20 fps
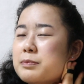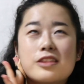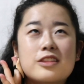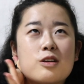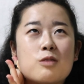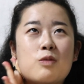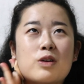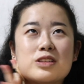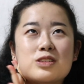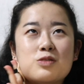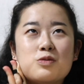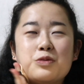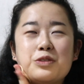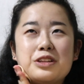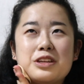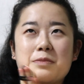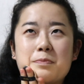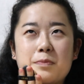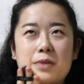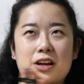there wasn't
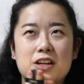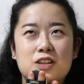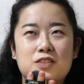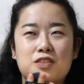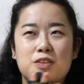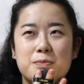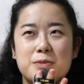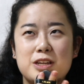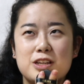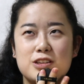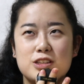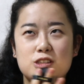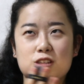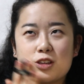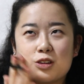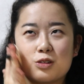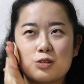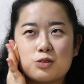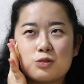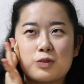really much for me to
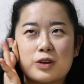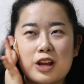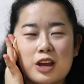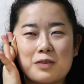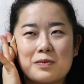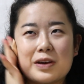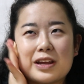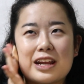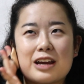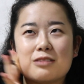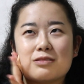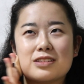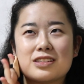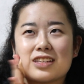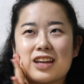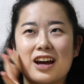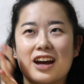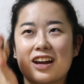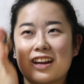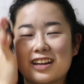do when I went
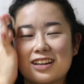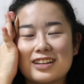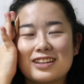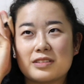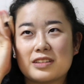outside.